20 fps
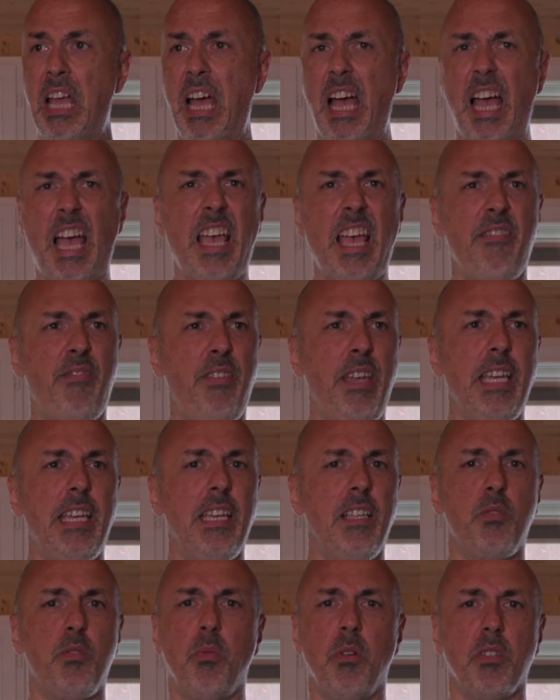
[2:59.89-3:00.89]
I think
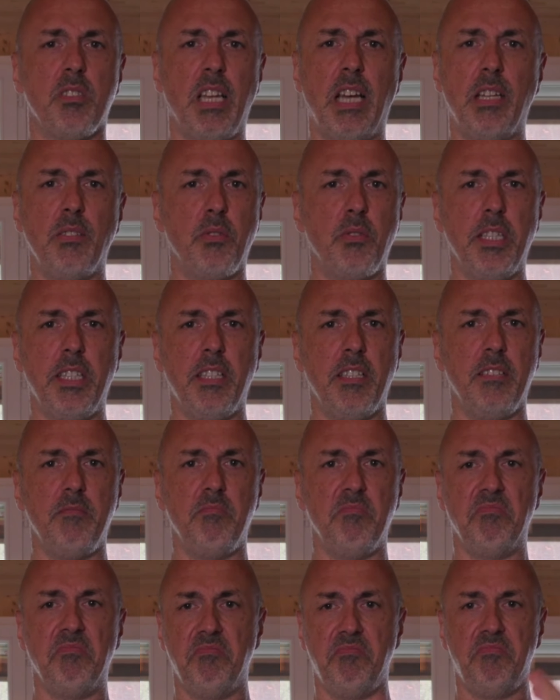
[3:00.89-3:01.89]
it was
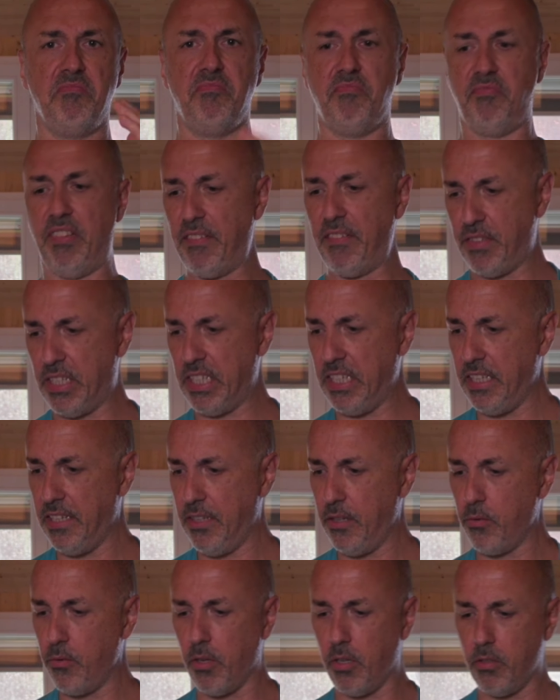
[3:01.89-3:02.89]
150
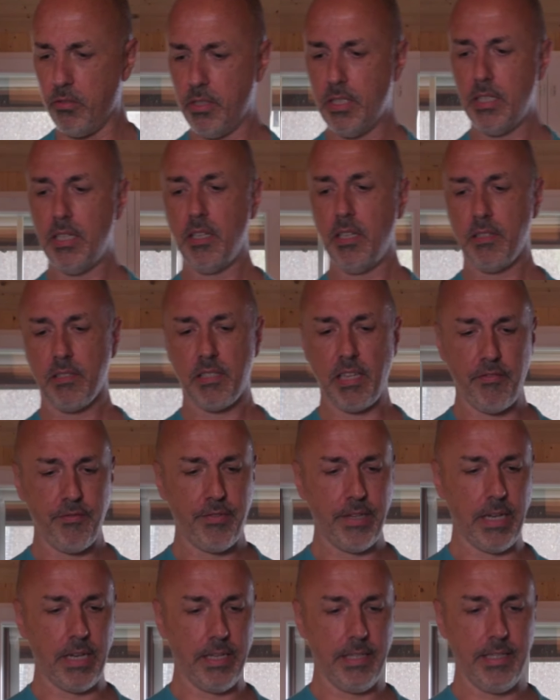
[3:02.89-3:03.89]
euro,
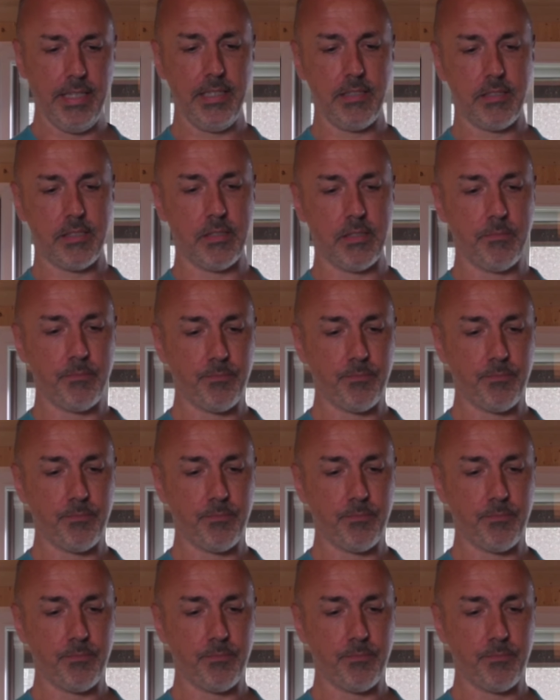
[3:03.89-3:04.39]
something like this.